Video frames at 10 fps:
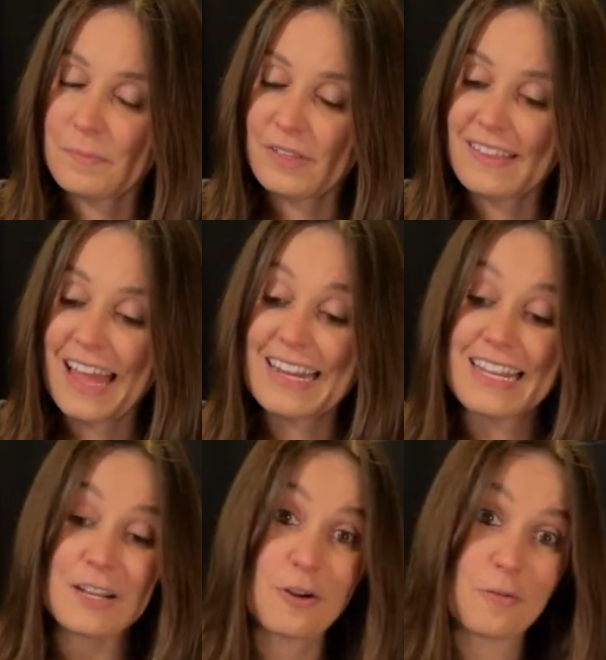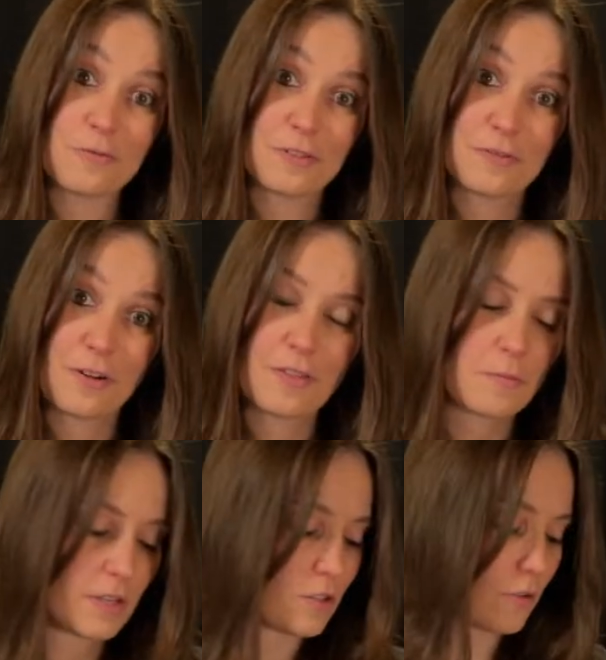play that E note, 5th fret of
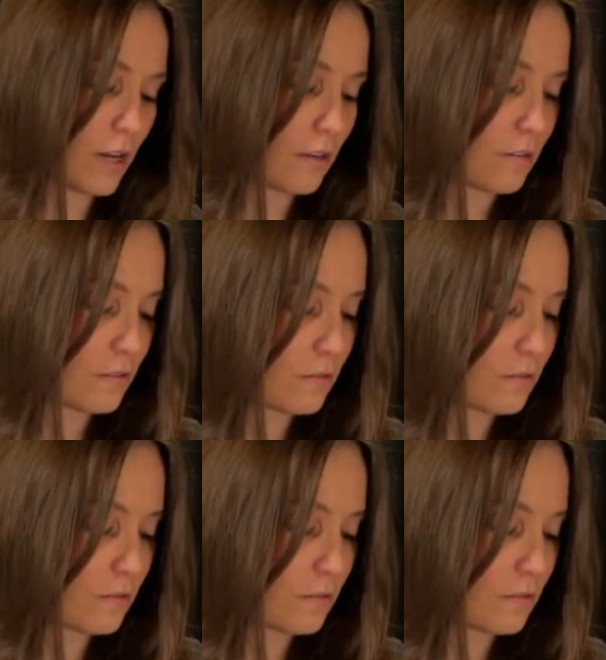the B string.